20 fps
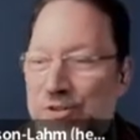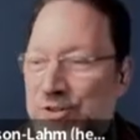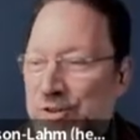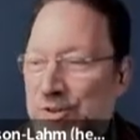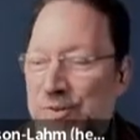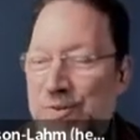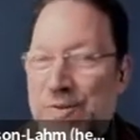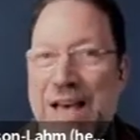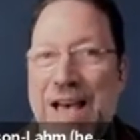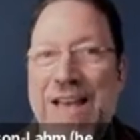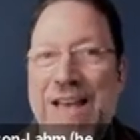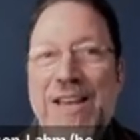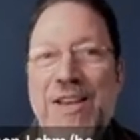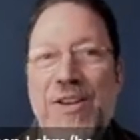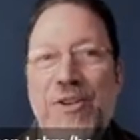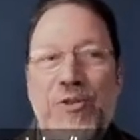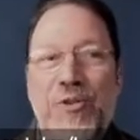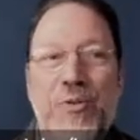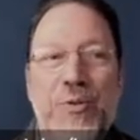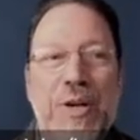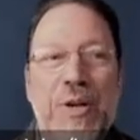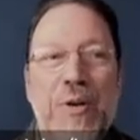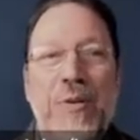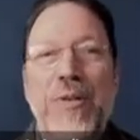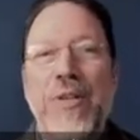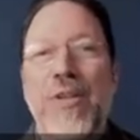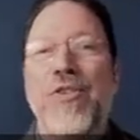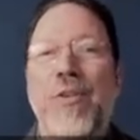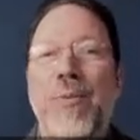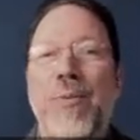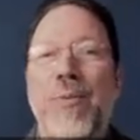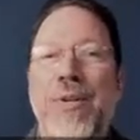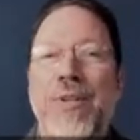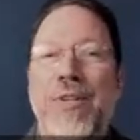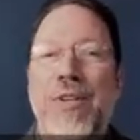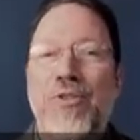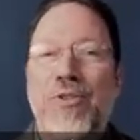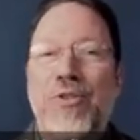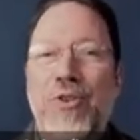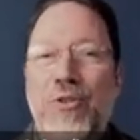to that history, or at least some
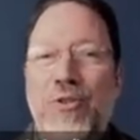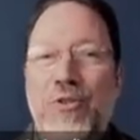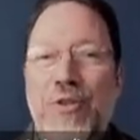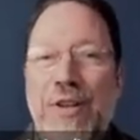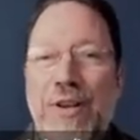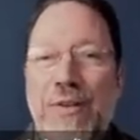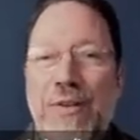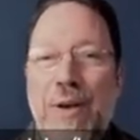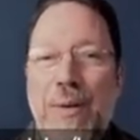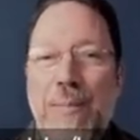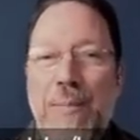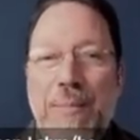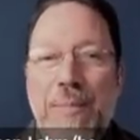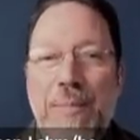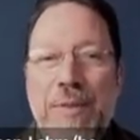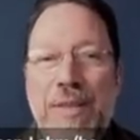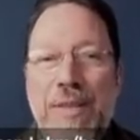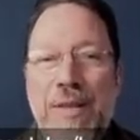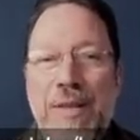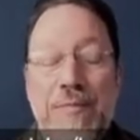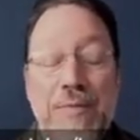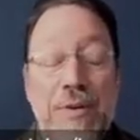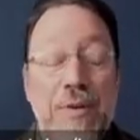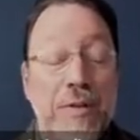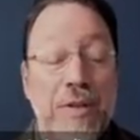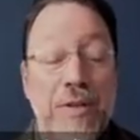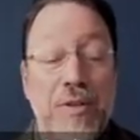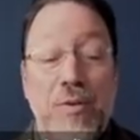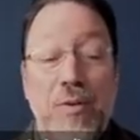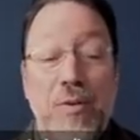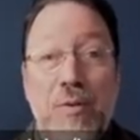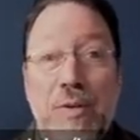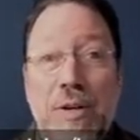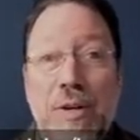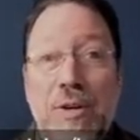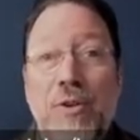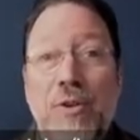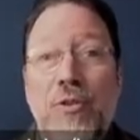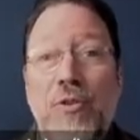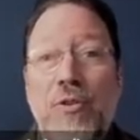additions that have come up in the nearly 2
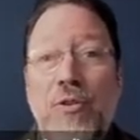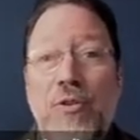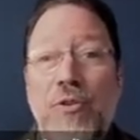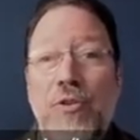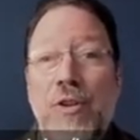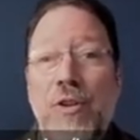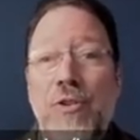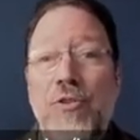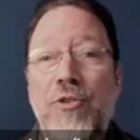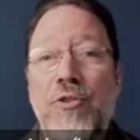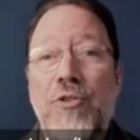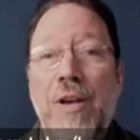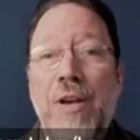years since